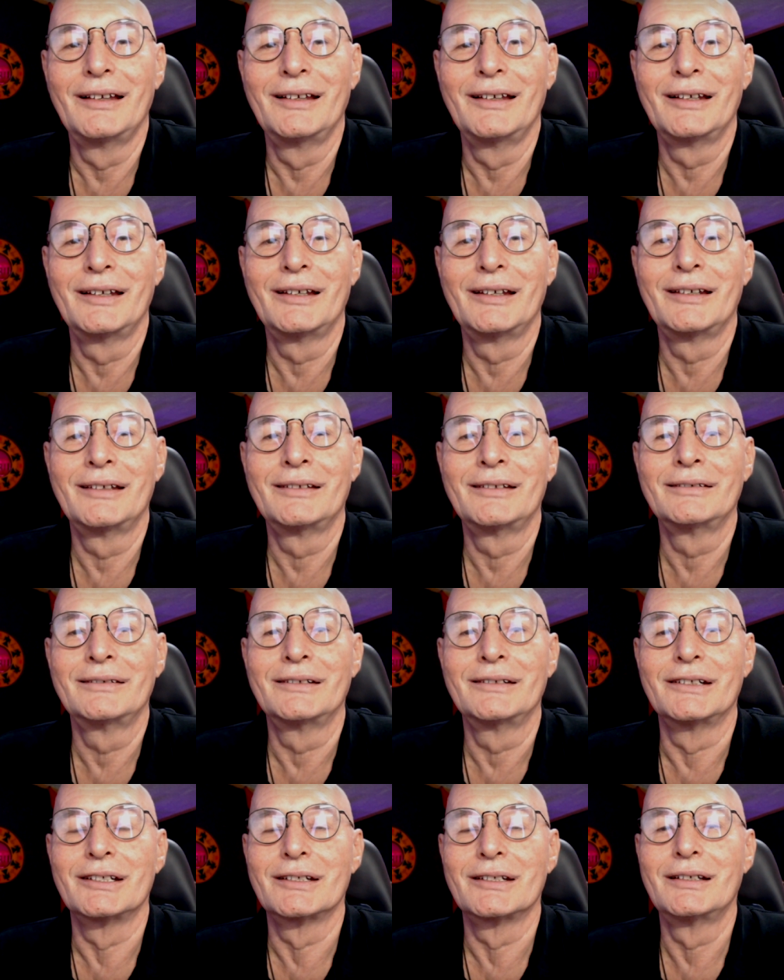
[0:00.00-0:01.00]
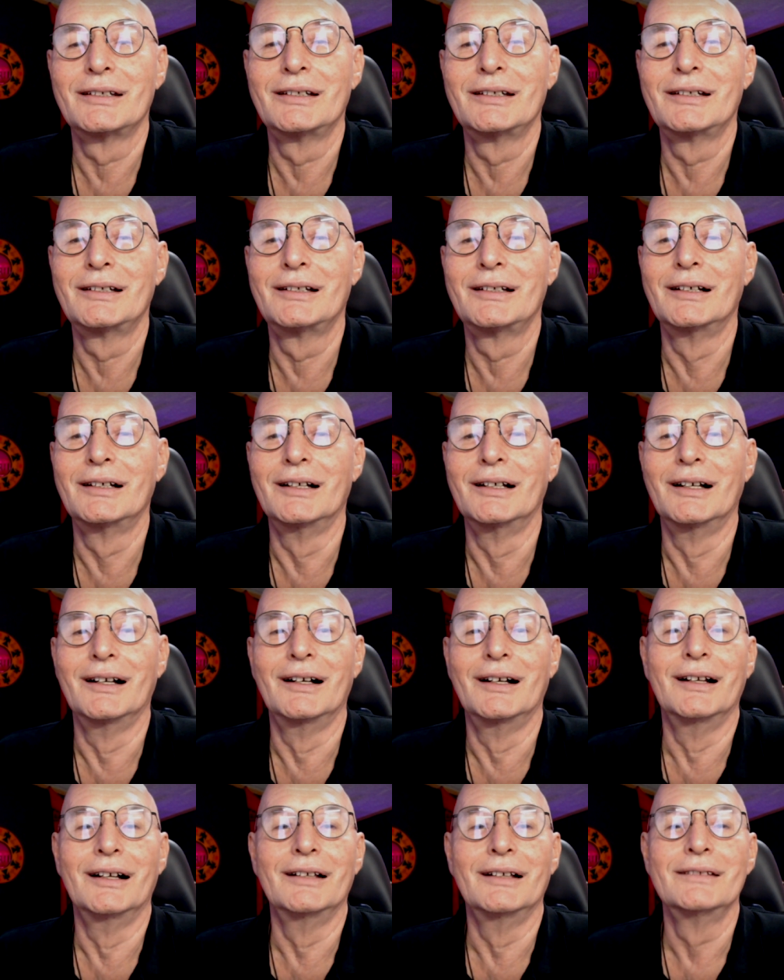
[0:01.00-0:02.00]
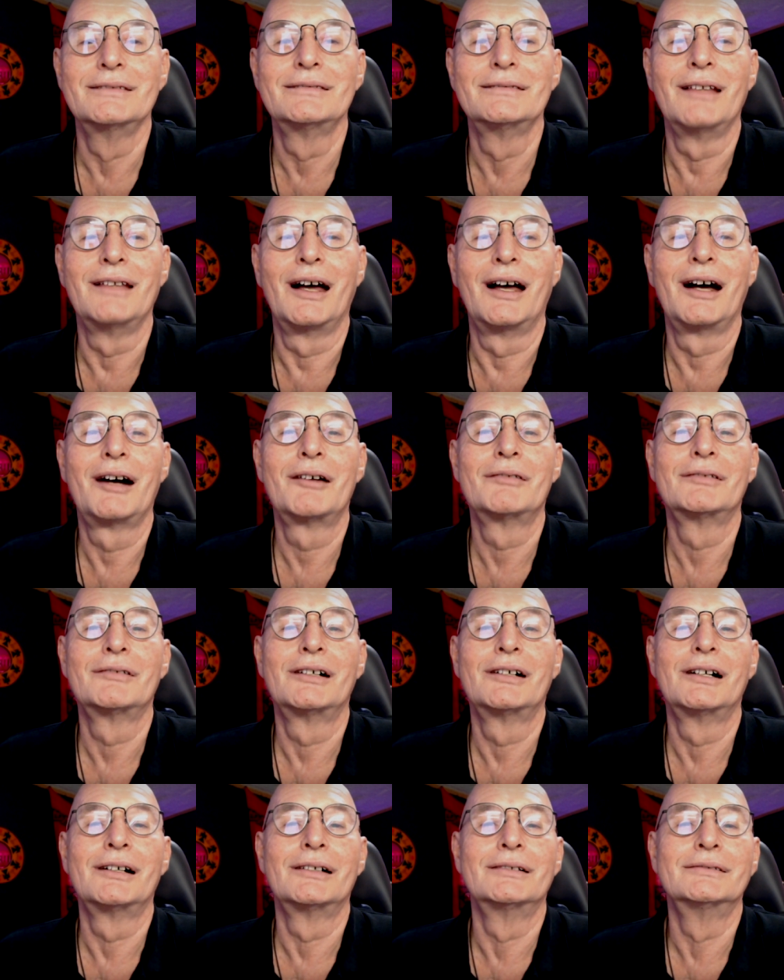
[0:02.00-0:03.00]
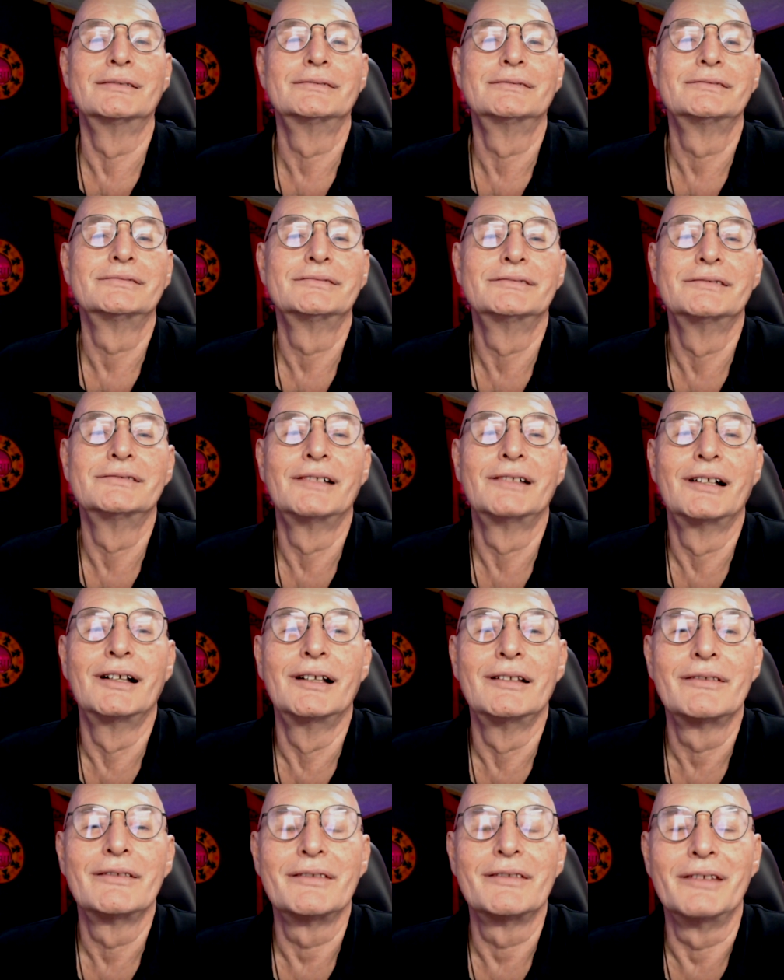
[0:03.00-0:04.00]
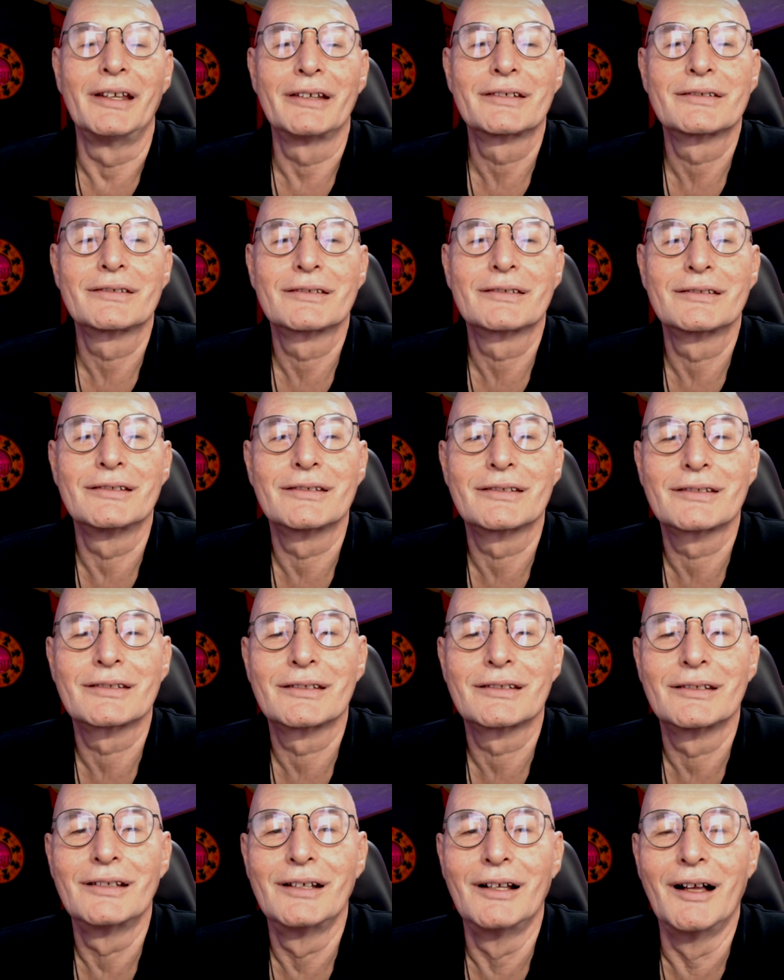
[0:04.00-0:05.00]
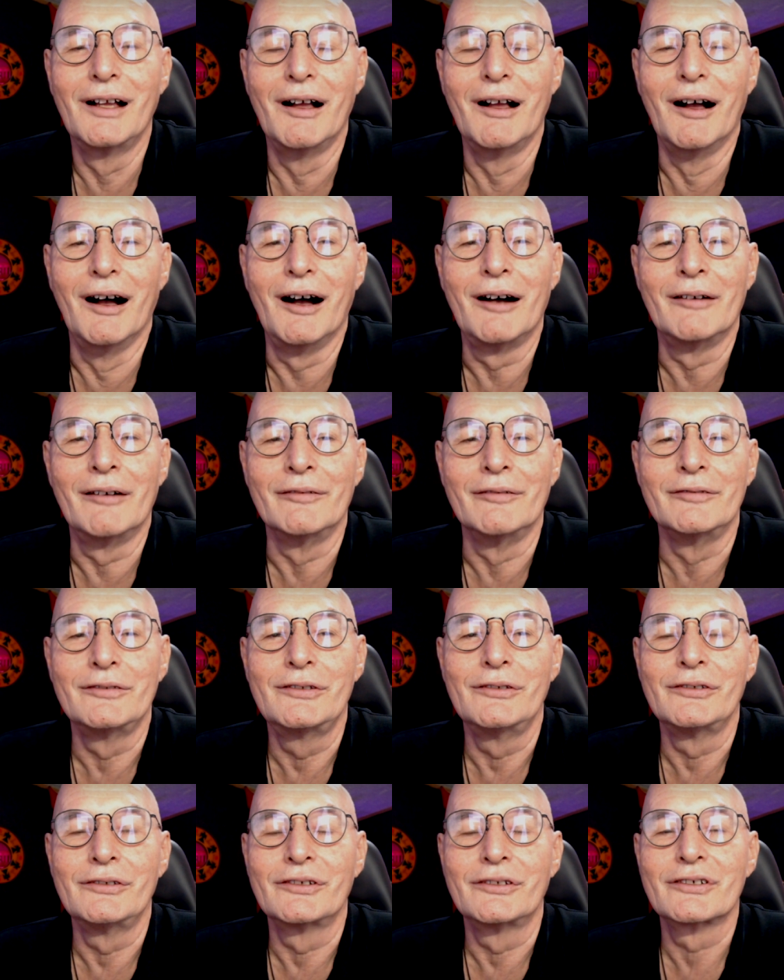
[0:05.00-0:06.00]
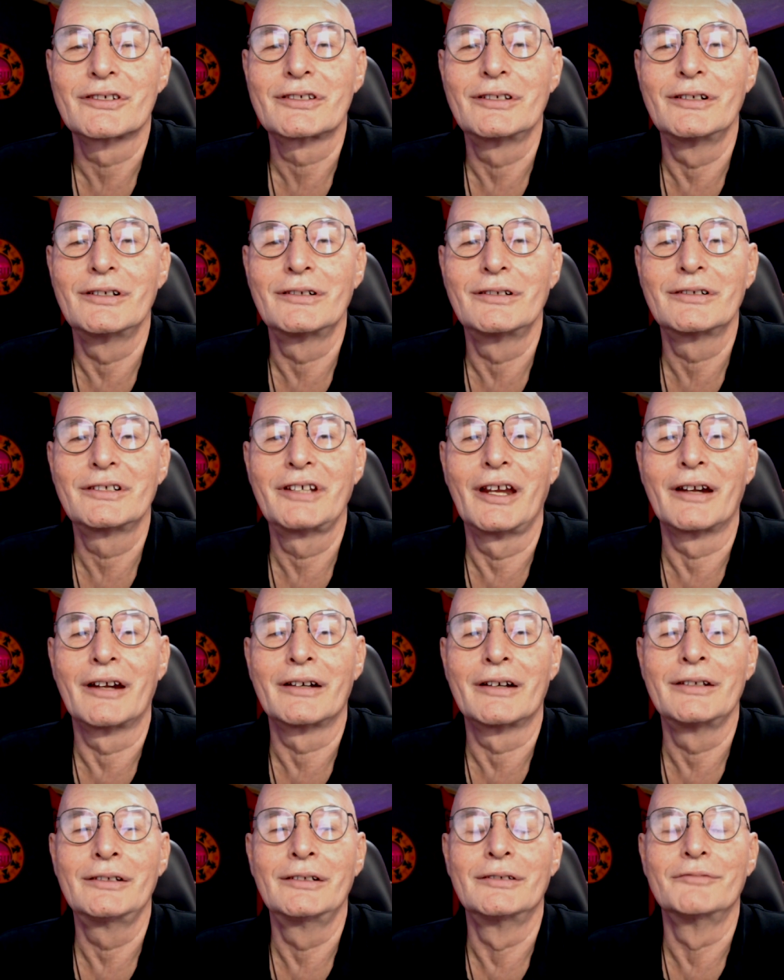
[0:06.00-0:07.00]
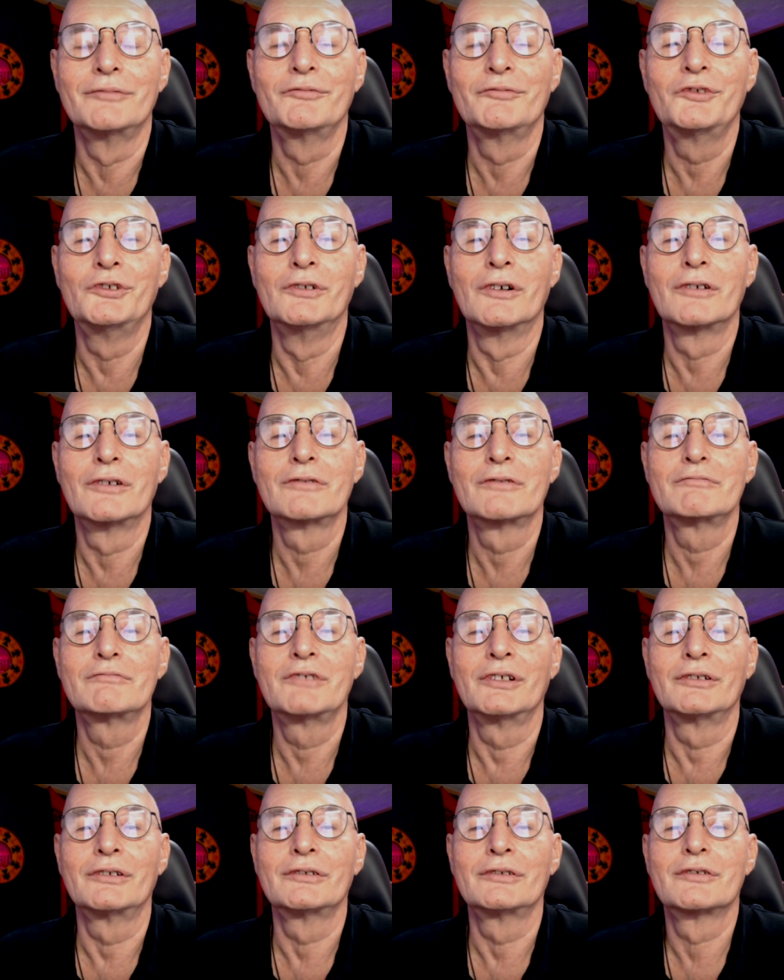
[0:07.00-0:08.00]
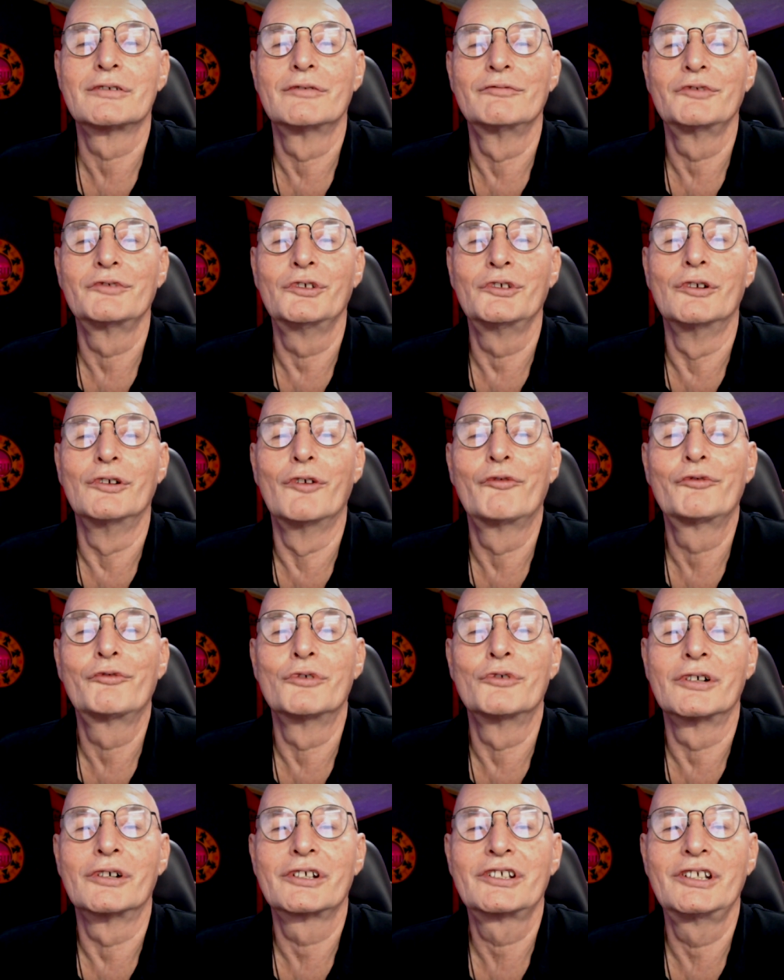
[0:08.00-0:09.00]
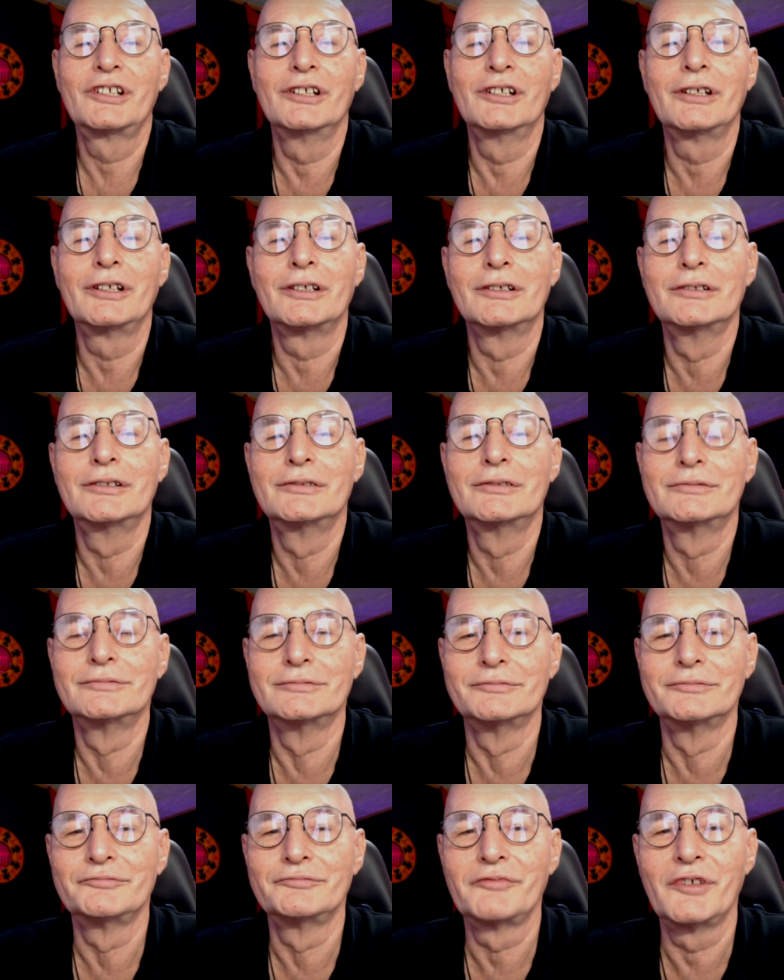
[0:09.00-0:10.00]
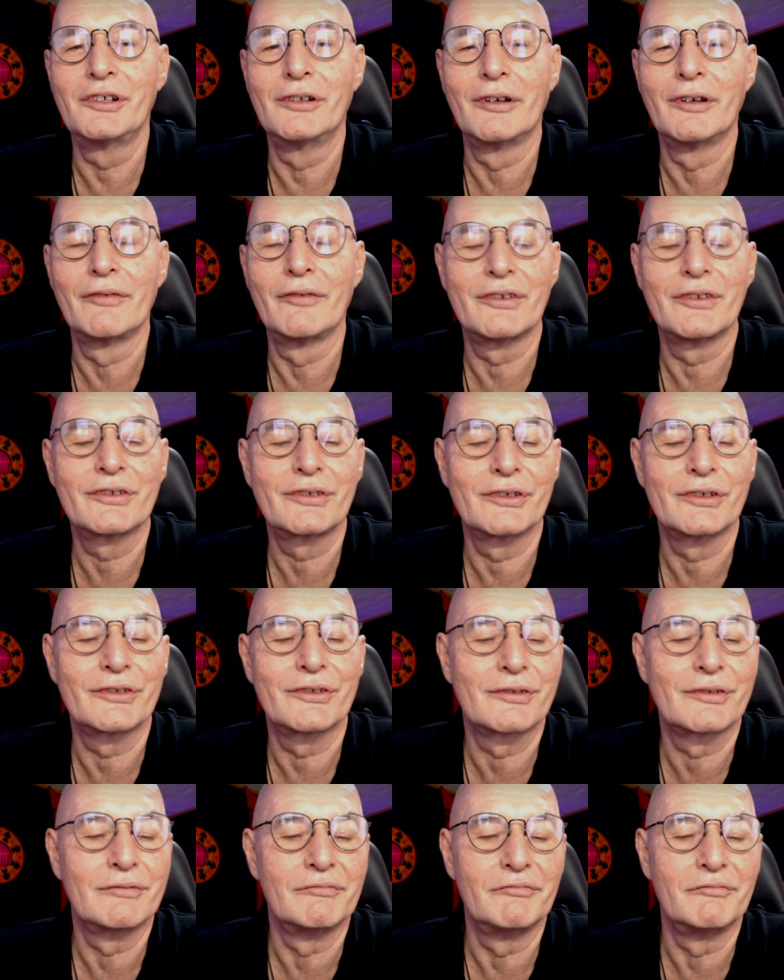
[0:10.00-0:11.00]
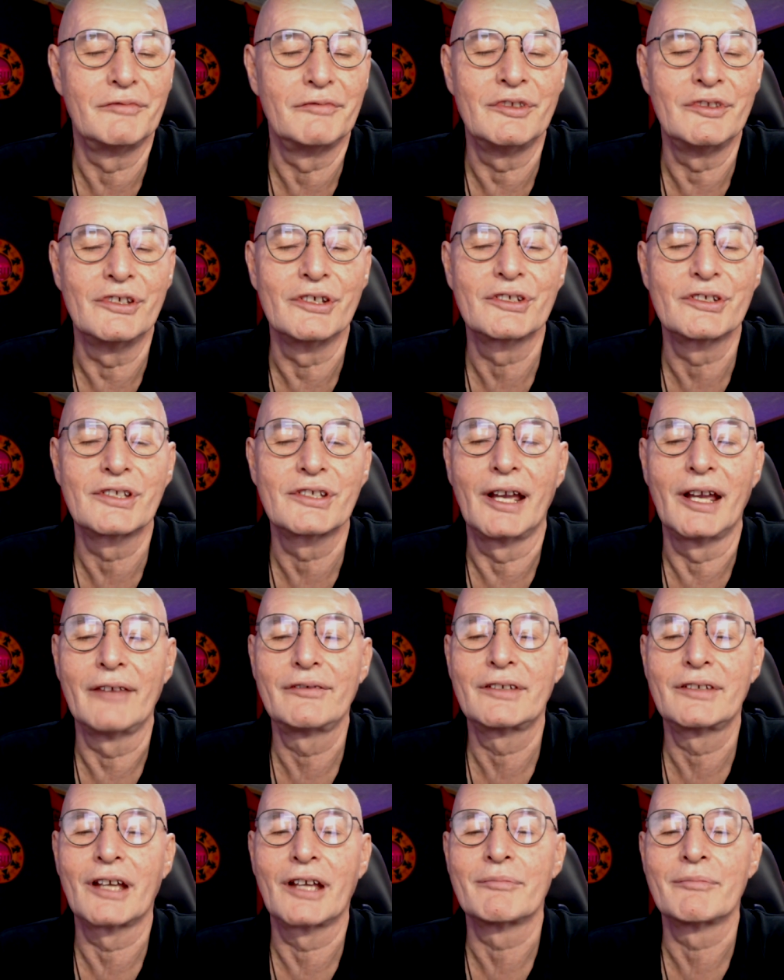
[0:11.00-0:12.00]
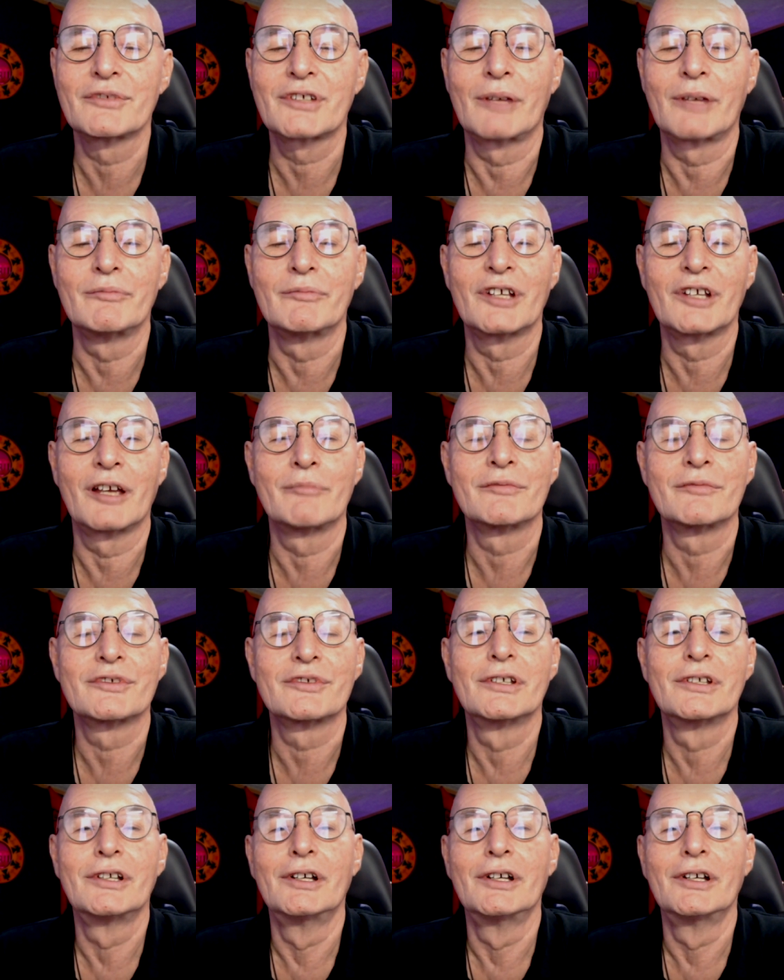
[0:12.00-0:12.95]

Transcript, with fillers: And now uh, next is uh, do you still carry, you know, guilt, you know, for killing? You know, this is in this lifetime. Sometimes